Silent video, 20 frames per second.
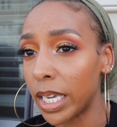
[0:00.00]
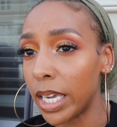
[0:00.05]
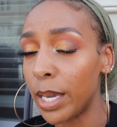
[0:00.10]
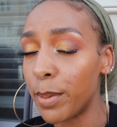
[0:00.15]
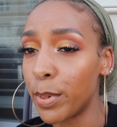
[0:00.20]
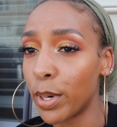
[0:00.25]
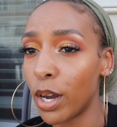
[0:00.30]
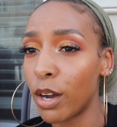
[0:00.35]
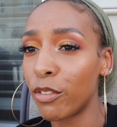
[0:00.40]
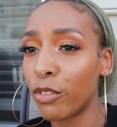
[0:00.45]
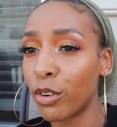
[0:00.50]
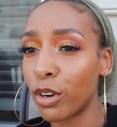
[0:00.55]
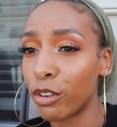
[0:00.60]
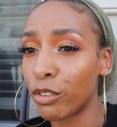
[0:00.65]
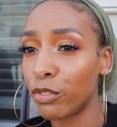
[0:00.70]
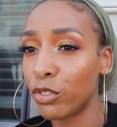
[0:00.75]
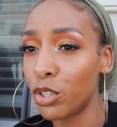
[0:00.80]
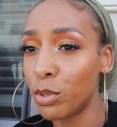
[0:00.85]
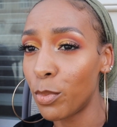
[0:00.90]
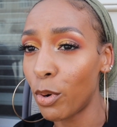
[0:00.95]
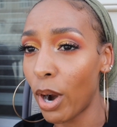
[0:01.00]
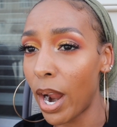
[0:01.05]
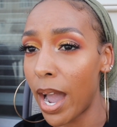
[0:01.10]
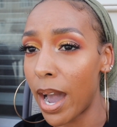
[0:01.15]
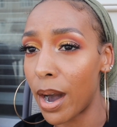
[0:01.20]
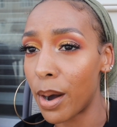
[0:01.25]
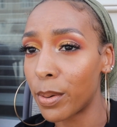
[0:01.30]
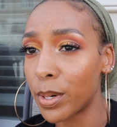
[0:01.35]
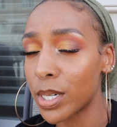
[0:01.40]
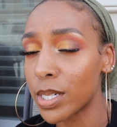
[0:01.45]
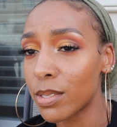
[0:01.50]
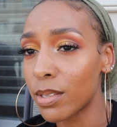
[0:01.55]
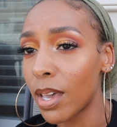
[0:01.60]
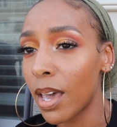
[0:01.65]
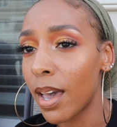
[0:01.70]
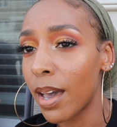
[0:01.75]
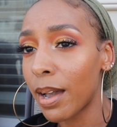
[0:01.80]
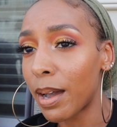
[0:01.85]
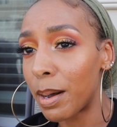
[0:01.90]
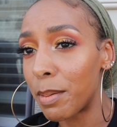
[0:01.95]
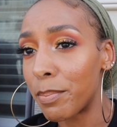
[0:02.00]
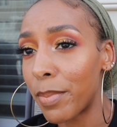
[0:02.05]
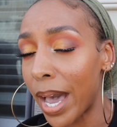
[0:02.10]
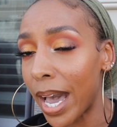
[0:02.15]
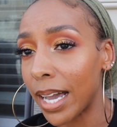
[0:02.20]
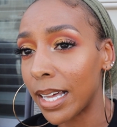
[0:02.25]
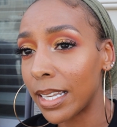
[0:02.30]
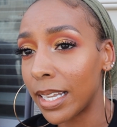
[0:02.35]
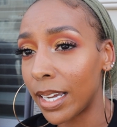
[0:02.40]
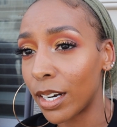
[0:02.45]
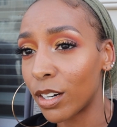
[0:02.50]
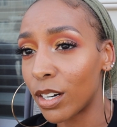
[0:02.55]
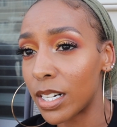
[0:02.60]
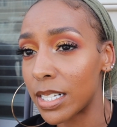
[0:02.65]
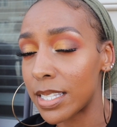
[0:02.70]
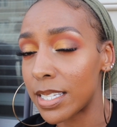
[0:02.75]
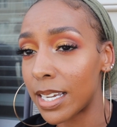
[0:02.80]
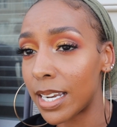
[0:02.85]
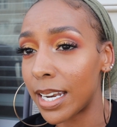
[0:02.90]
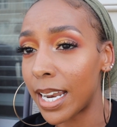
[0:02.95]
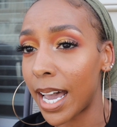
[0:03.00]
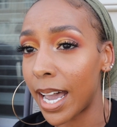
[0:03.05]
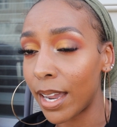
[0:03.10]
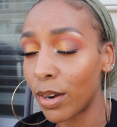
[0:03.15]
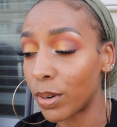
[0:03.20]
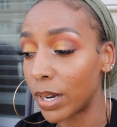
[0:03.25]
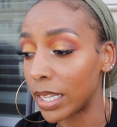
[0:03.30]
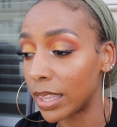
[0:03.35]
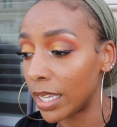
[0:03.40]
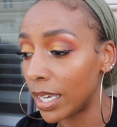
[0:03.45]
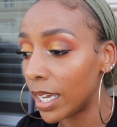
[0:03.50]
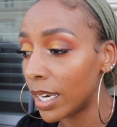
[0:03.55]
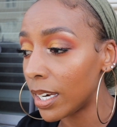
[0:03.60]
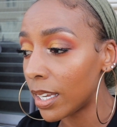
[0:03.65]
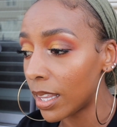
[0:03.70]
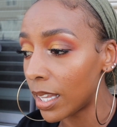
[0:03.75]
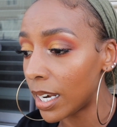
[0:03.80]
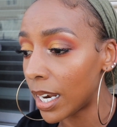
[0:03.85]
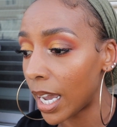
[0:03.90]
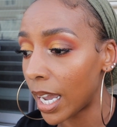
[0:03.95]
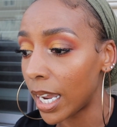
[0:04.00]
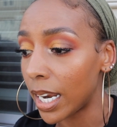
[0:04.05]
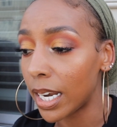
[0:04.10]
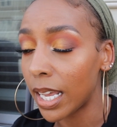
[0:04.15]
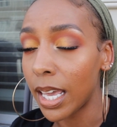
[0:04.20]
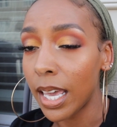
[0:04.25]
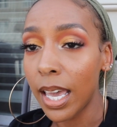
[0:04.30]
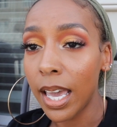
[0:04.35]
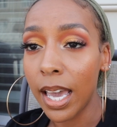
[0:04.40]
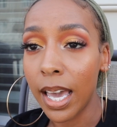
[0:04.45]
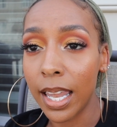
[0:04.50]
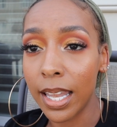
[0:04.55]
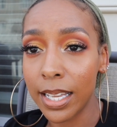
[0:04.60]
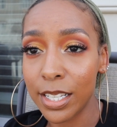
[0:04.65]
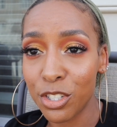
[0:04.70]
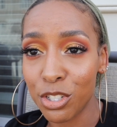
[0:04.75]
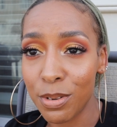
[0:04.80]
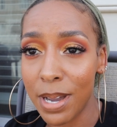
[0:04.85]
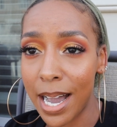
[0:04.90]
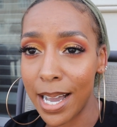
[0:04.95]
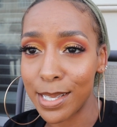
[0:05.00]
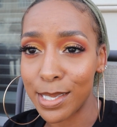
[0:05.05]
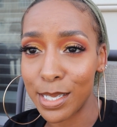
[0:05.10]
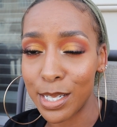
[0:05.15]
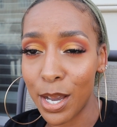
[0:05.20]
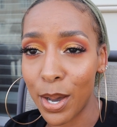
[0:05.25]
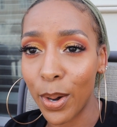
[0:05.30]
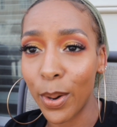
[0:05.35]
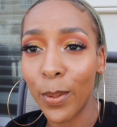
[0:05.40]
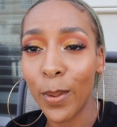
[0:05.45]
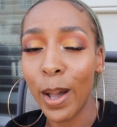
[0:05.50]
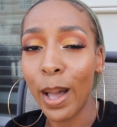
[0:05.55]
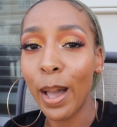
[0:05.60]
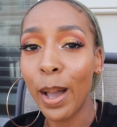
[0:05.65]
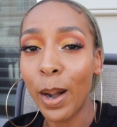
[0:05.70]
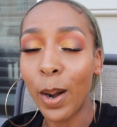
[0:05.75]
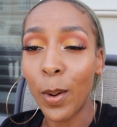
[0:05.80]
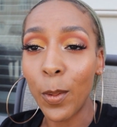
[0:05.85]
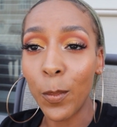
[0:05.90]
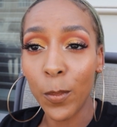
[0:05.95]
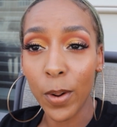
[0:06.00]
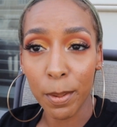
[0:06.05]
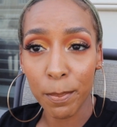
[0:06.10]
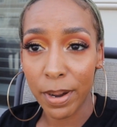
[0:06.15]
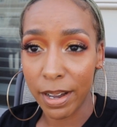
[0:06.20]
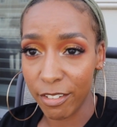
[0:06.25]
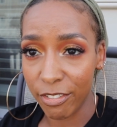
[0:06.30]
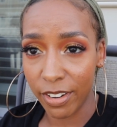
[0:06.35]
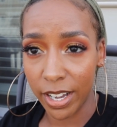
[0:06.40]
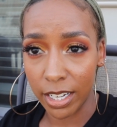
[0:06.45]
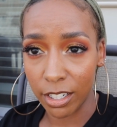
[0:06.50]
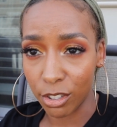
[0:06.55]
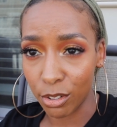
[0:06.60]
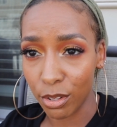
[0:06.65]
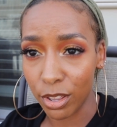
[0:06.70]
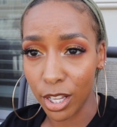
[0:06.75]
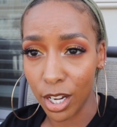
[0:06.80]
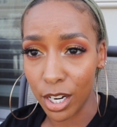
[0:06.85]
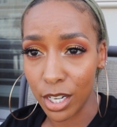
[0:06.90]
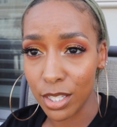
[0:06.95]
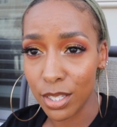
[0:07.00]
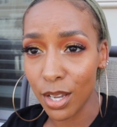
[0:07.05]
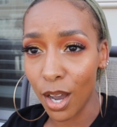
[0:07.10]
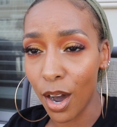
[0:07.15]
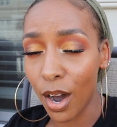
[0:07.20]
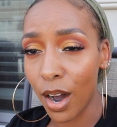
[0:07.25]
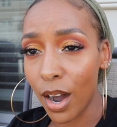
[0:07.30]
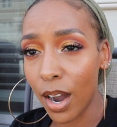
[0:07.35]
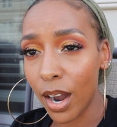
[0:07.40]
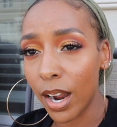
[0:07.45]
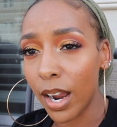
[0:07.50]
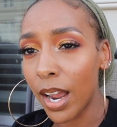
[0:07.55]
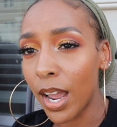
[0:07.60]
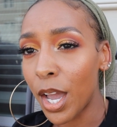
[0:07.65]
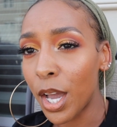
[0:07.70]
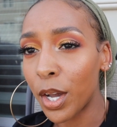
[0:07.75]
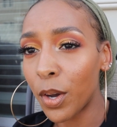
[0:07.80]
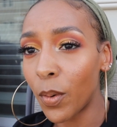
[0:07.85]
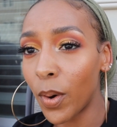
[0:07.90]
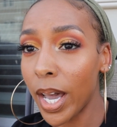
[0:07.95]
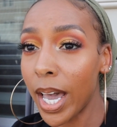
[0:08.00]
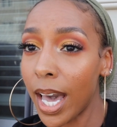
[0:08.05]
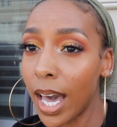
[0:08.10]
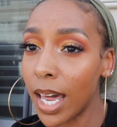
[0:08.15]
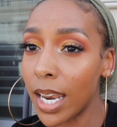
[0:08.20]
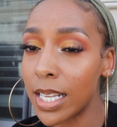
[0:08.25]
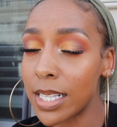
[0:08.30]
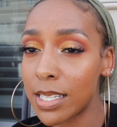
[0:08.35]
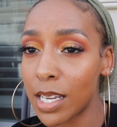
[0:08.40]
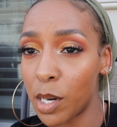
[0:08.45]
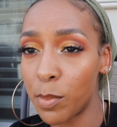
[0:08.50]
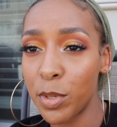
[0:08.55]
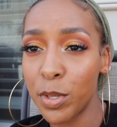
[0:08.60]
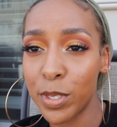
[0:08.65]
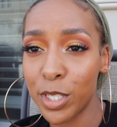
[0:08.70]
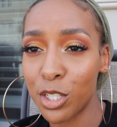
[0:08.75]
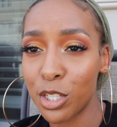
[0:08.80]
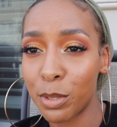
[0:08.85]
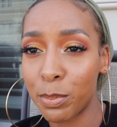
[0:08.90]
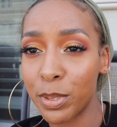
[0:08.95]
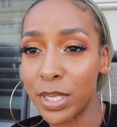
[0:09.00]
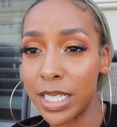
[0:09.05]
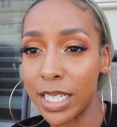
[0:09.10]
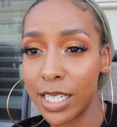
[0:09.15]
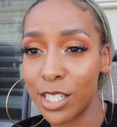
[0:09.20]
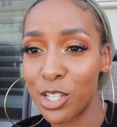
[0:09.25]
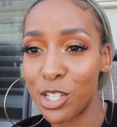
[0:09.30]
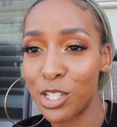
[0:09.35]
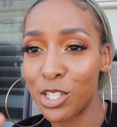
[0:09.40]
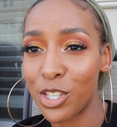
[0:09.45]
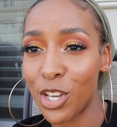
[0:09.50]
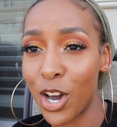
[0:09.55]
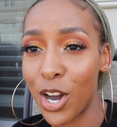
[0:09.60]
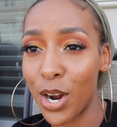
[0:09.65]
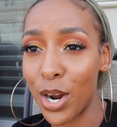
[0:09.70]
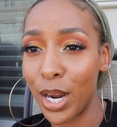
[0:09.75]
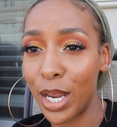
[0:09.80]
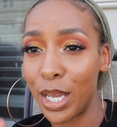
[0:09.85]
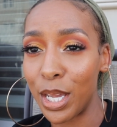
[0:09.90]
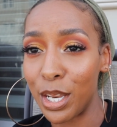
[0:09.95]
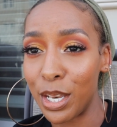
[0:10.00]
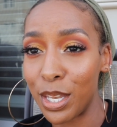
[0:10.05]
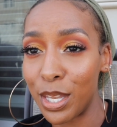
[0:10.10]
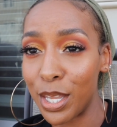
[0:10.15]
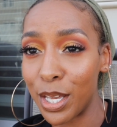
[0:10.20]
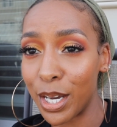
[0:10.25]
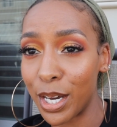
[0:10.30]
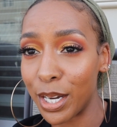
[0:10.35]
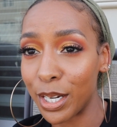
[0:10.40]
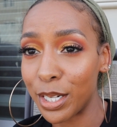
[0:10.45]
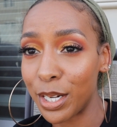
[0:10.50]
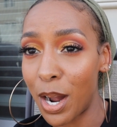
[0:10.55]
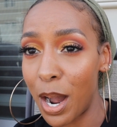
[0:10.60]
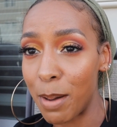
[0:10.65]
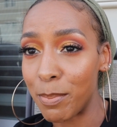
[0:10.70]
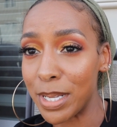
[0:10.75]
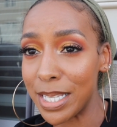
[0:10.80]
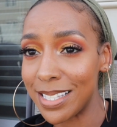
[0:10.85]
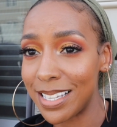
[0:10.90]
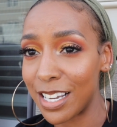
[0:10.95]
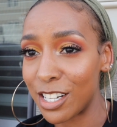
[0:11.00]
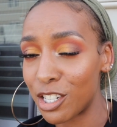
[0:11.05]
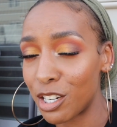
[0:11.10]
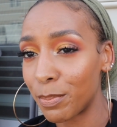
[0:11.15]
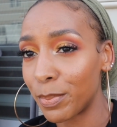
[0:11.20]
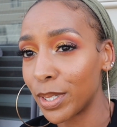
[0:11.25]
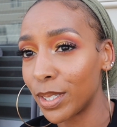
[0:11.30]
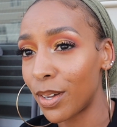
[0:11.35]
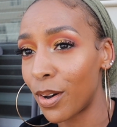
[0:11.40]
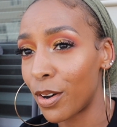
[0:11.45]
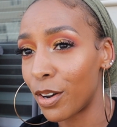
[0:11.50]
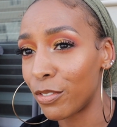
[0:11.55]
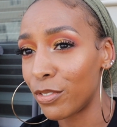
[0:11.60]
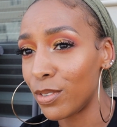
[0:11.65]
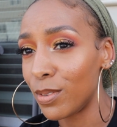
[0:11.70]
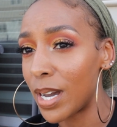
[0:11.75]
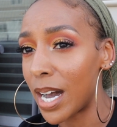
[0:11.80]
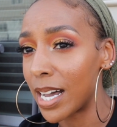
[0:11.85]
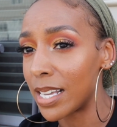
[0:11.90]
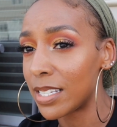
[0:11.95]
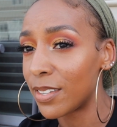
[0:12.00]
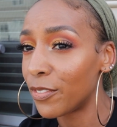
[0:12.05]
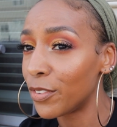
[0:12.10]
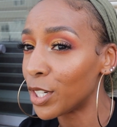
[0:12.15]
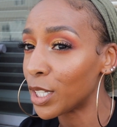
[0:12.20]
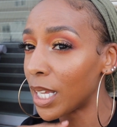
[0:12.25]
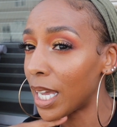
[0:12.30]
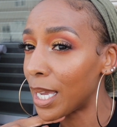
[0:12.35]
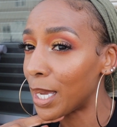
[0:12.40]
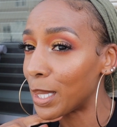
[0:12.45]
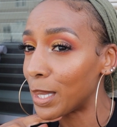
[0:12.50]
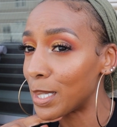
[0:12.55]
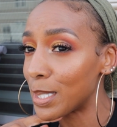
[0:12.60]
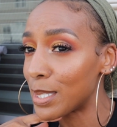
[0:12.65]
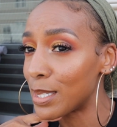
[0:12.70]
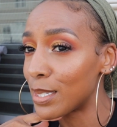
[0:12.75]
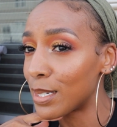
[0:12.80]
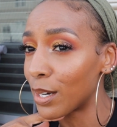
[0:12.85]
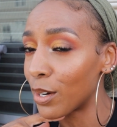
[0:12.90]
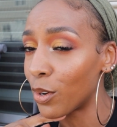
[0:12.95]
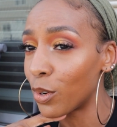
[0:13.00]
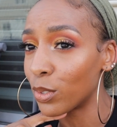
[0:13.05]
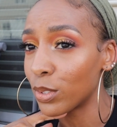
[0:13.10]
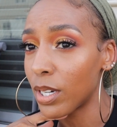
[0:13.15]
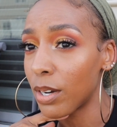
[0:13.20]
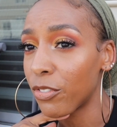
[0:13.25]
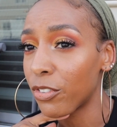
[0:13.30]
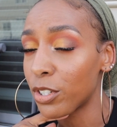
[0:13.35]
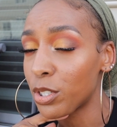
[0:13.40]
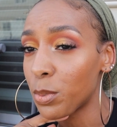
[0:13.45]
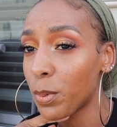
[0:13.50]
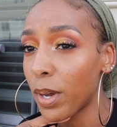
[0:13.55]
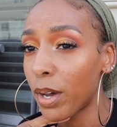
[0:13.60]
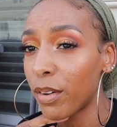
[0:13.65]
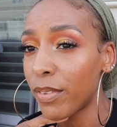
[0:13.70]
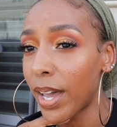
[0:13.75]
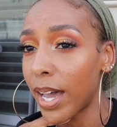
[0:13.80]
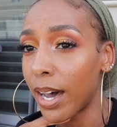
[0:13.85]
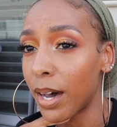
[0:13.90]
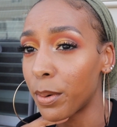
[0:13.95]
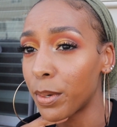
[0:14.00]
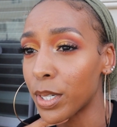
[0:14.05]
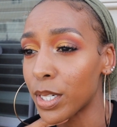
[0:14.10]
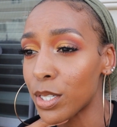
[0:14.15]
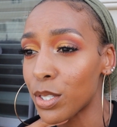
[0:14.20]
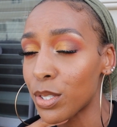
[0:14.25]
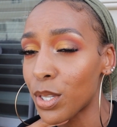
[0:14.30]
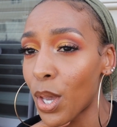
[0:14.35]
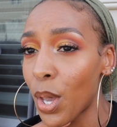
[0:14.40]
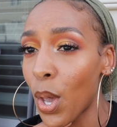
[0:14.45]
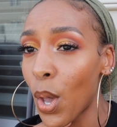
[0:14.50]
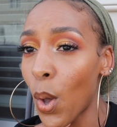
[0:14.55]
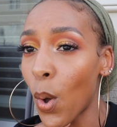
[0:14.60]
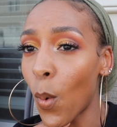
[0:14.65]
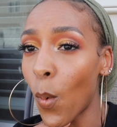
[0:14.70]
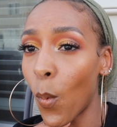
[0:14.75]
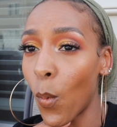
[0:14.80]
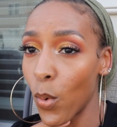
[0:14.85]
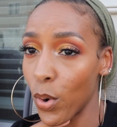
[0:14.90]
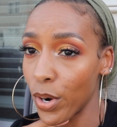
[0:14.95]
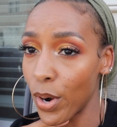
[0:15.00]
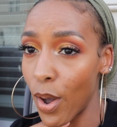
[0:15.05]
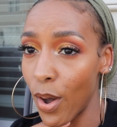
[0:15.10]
And keep it on for a few more hours, come back later on tonight or at the end of the night and let you guys know what my final thoughts are. Go ahead and tell me what your predictions are in the comment section below if you guys feel like this is gonna hold up for 12 hours or